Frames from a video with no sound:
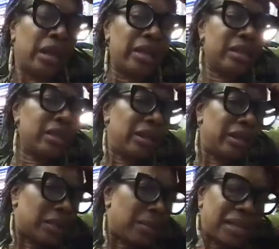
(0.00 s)

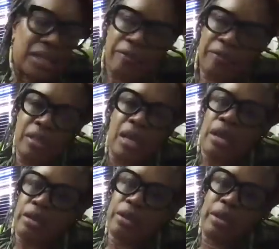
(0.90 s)
Some of that stuff is,
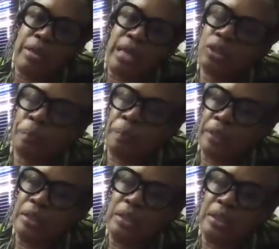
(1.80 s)
that's your
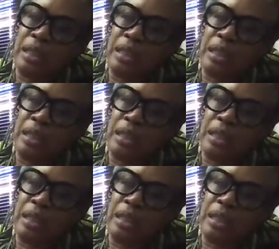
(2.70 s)
business.